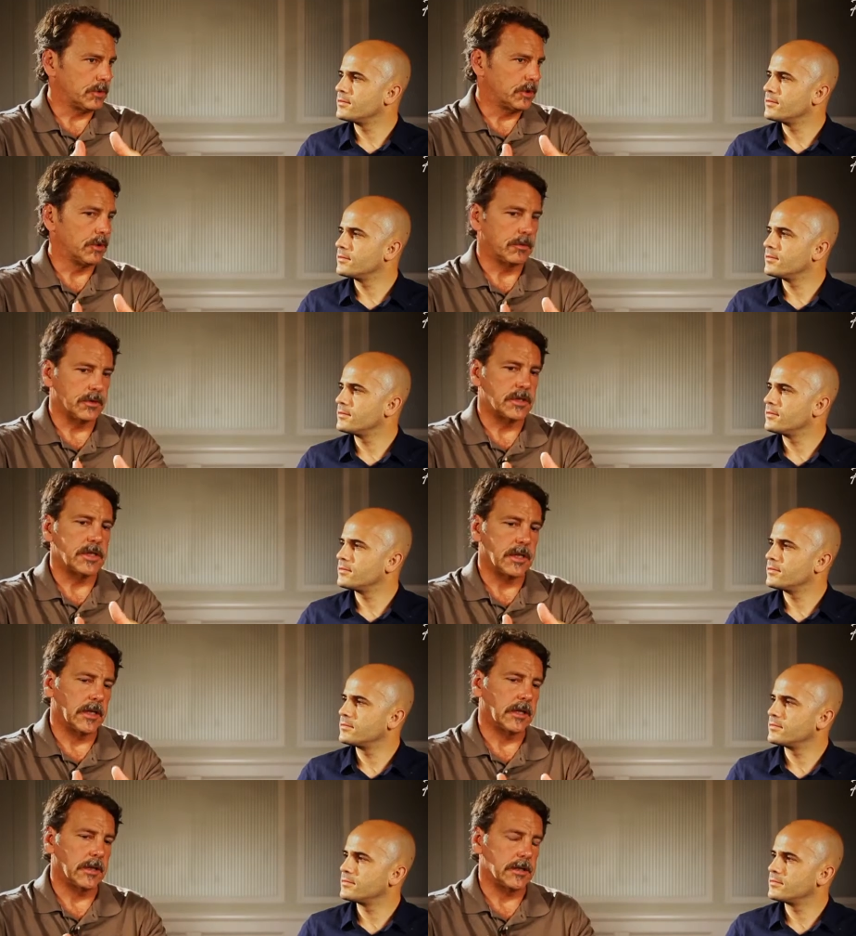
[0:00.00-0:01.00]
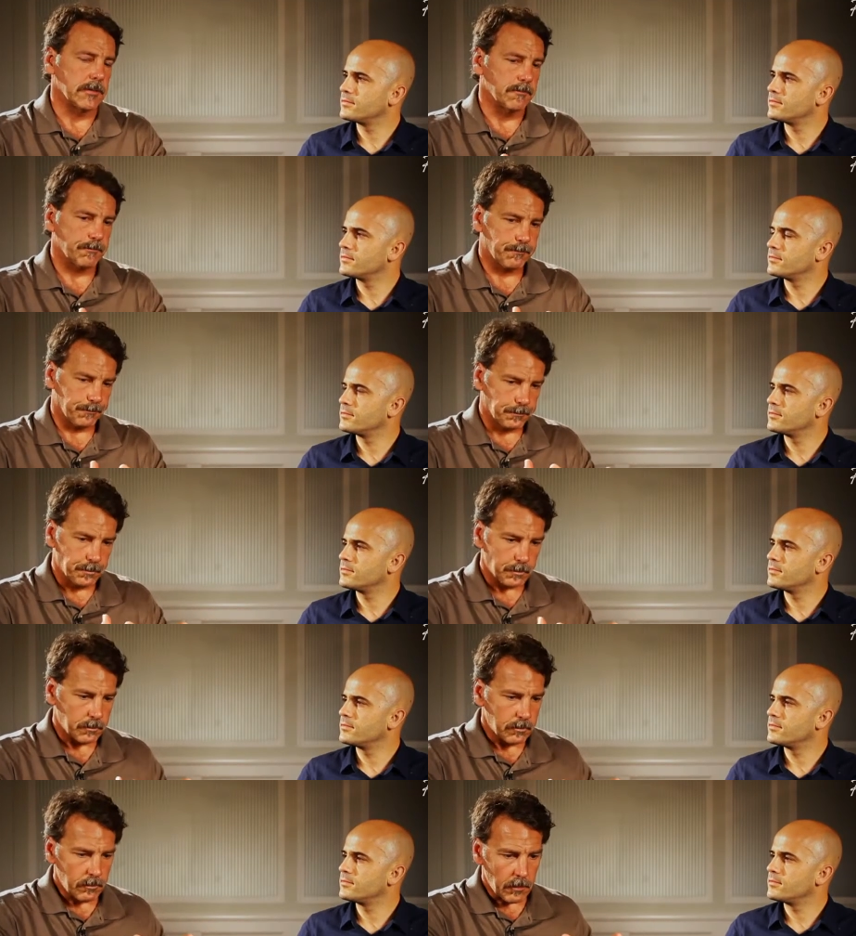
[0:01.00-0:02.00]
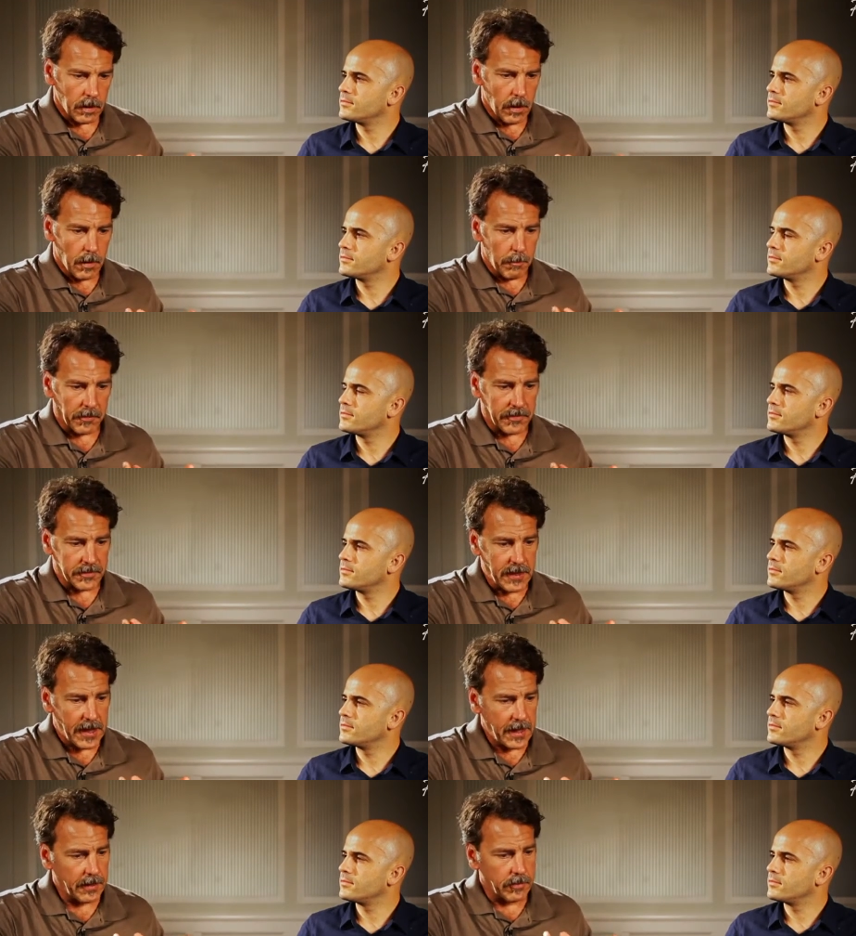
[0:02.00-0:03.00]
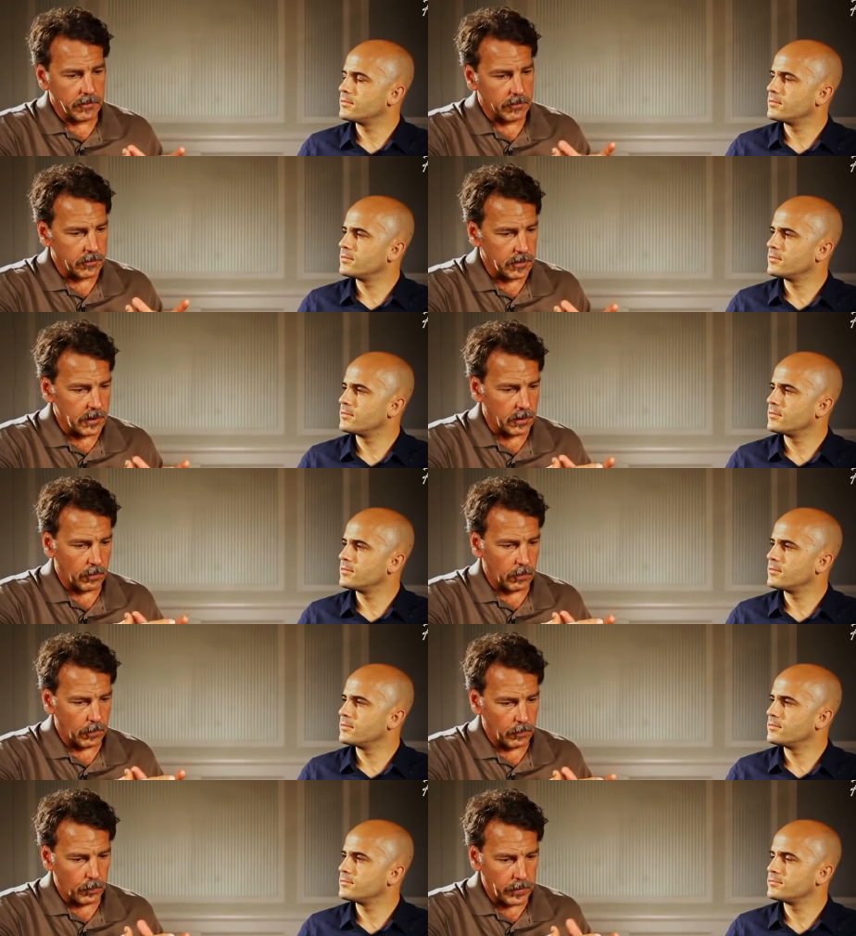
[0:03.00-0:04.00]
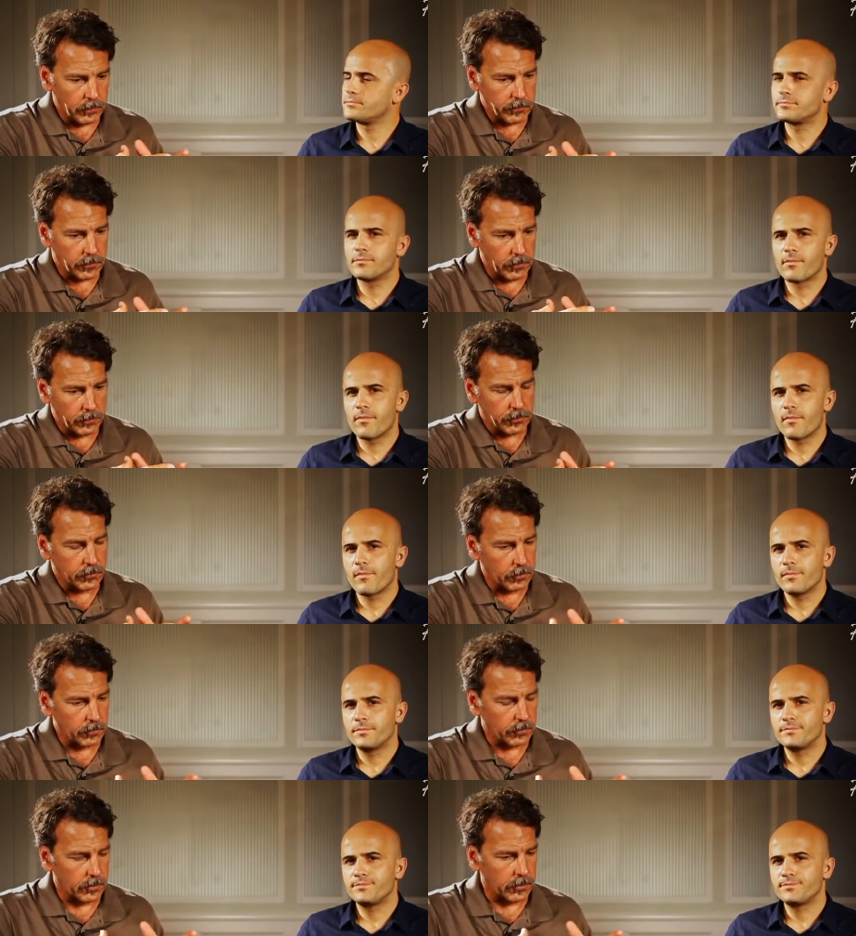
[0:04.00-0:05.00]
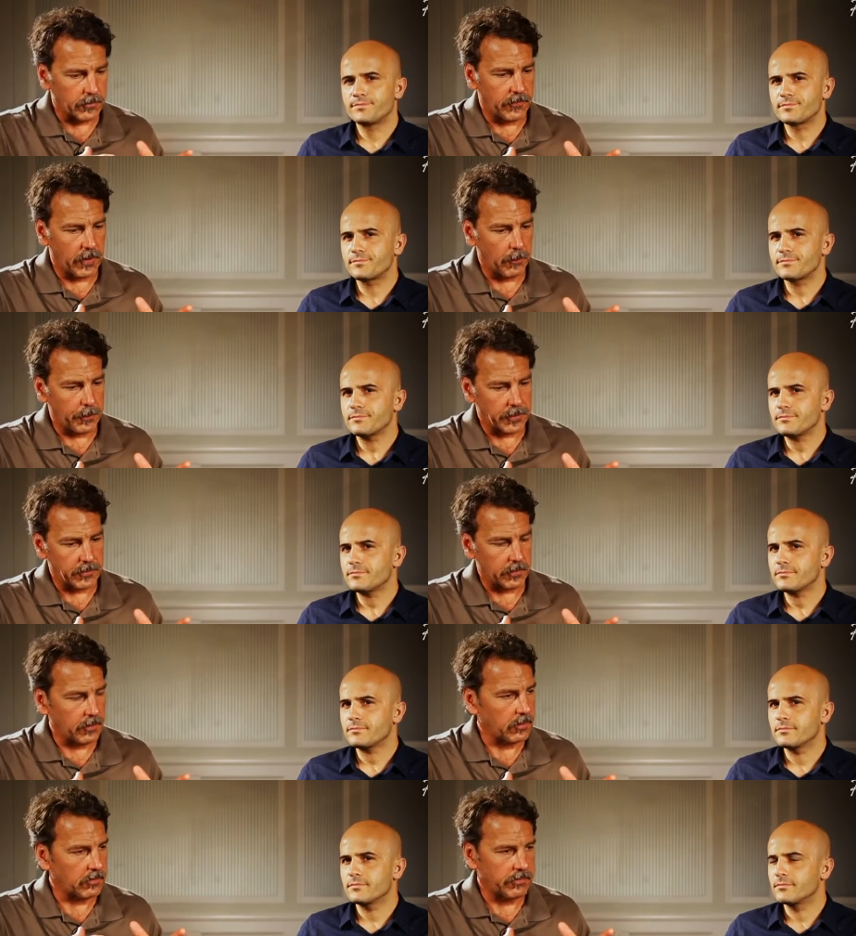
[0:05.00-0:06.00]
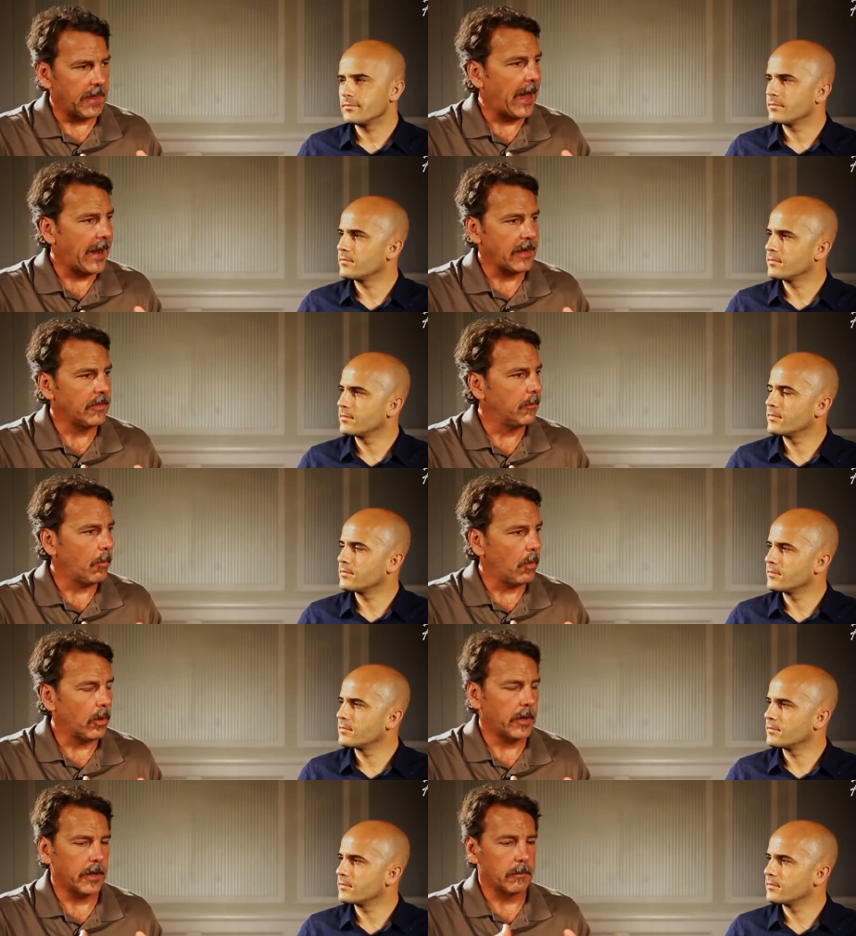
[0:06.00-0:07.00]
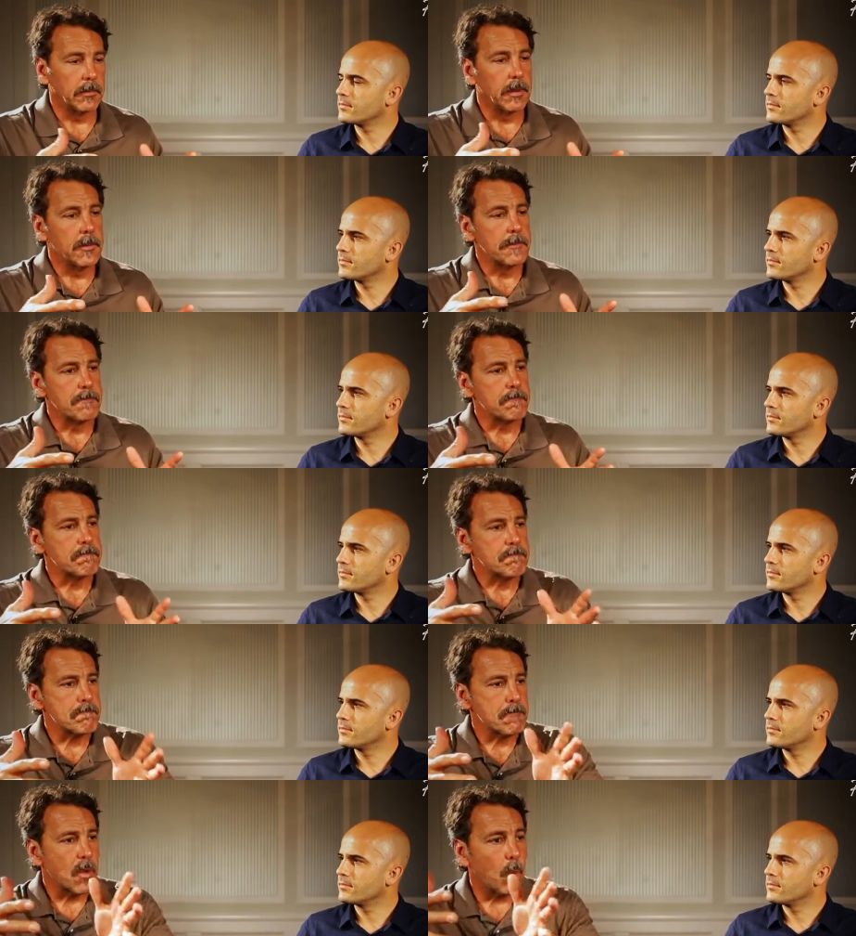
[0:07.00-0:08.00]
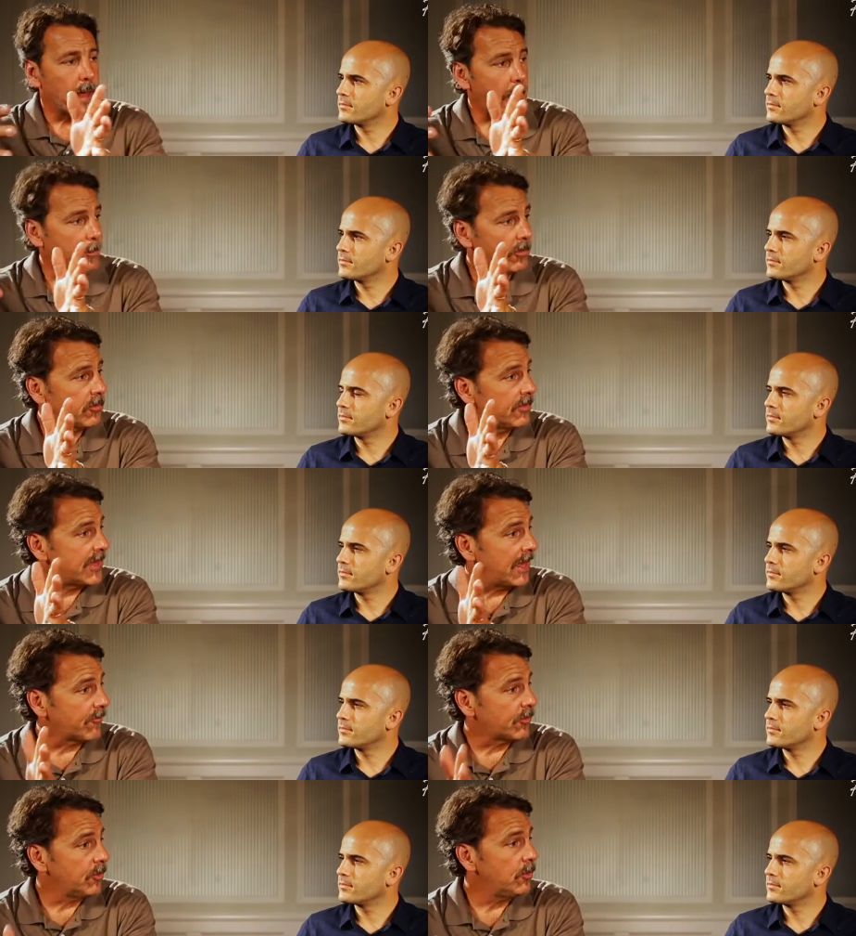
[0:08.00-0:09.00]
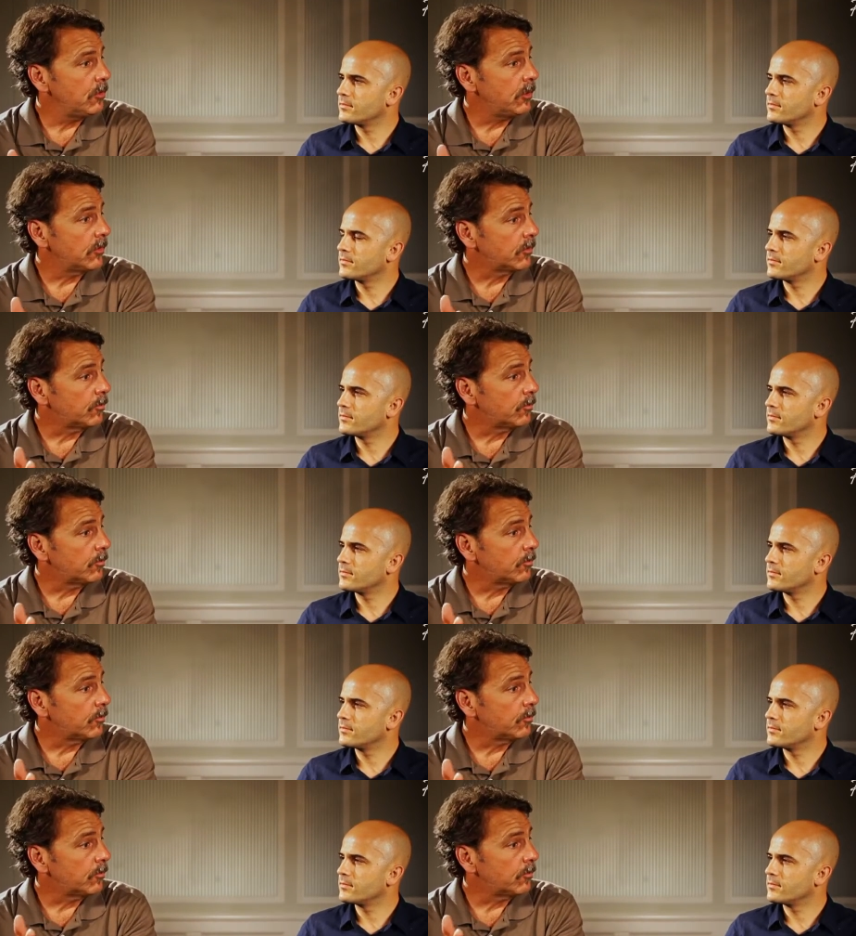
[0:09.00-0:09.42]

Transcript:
Speaker 1: you're seeing in this. But the tannins, you know, those don't start developing till 9 in the morning. What happens in the afternoon is